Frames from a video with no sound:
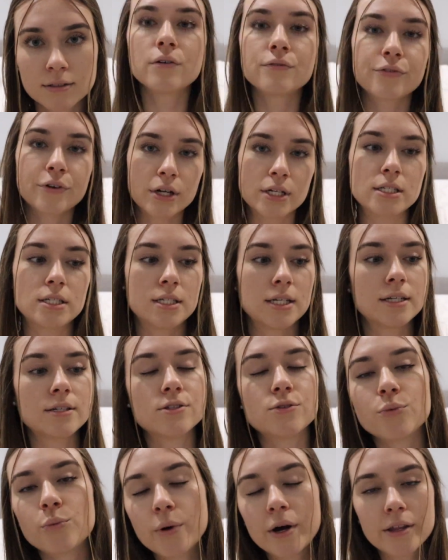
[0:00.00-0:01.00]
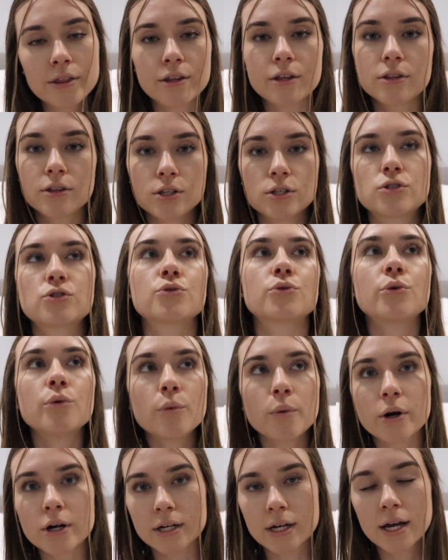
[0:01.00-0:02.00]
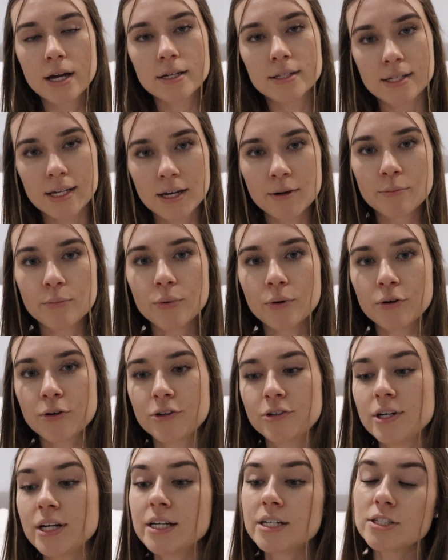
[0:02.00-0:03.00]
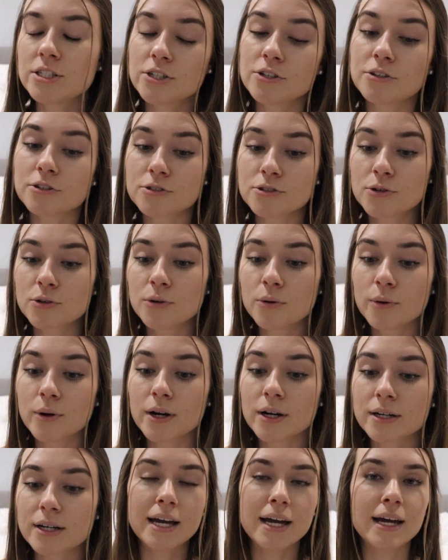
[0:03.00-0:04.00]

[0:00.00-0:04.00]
For instance, with the schoolwork example, you need to do your schoolwork,